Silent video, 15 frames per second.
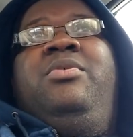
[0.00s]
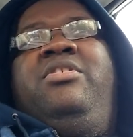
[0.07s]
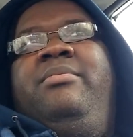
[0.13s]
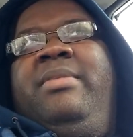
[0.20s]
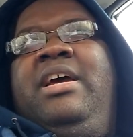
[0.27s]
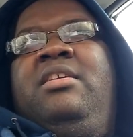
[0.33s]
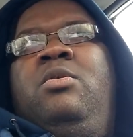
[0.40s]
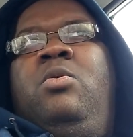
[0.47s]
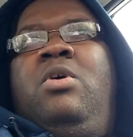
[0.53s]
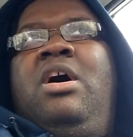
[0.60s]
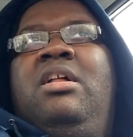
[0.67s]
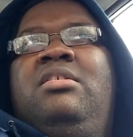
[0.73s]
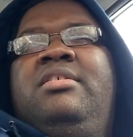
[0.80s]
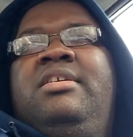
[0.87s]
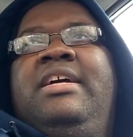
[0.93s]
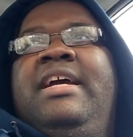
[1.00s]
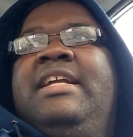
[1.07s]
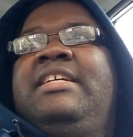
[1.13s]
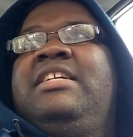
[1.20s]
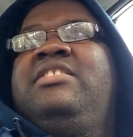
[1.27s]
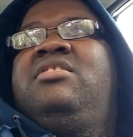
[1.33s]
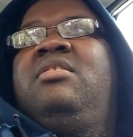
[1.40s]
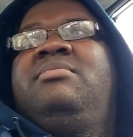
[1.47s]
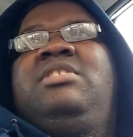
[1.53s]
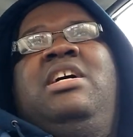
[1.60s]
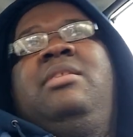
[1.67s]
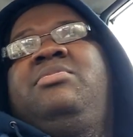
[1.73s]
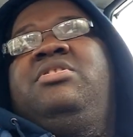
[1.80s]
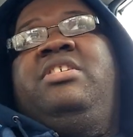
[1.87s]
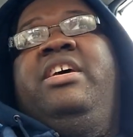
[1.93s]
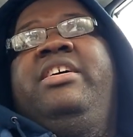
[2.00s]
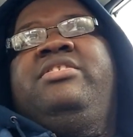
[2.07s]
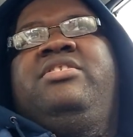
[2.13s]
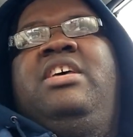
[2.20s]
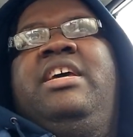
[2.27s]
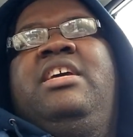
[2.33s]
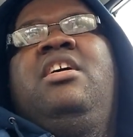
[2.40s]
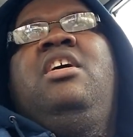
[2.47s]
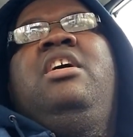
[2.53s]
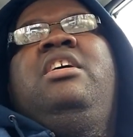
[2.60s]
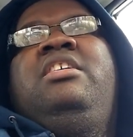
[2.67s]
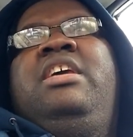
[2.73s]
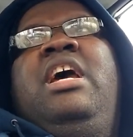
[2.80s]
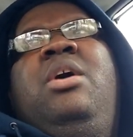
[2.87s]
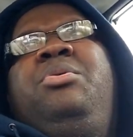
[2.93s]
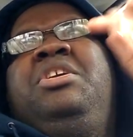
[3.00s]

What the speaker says: with Amanda Waller, and he sometimes says like, "Yeah,